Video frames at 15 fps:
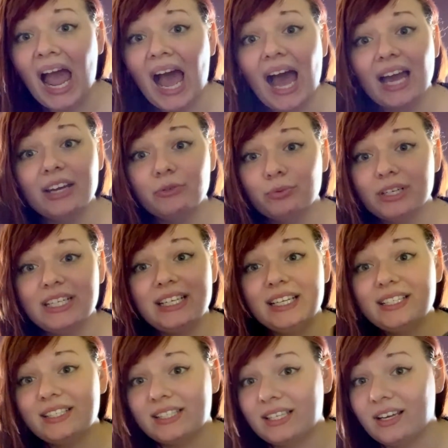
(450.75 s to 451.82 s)
I read
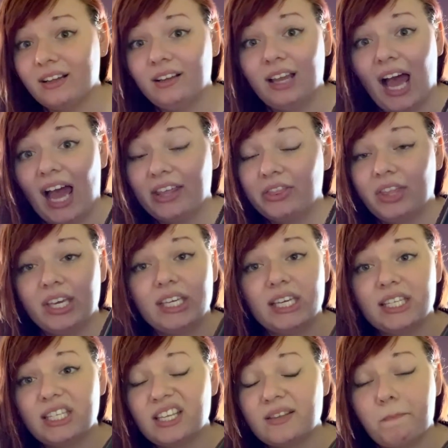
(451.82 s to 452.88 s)
it still. I think
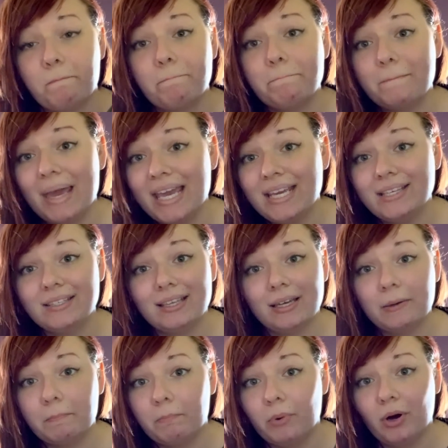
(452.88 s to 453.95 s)
it's an
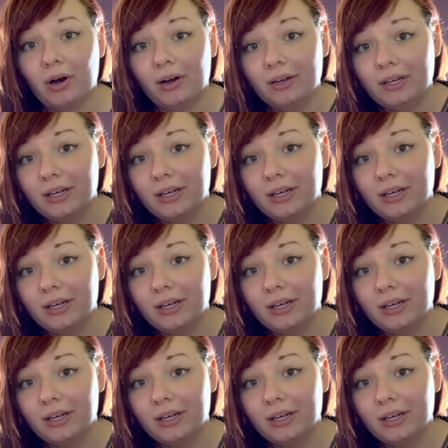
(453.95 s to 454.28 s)
amazing book.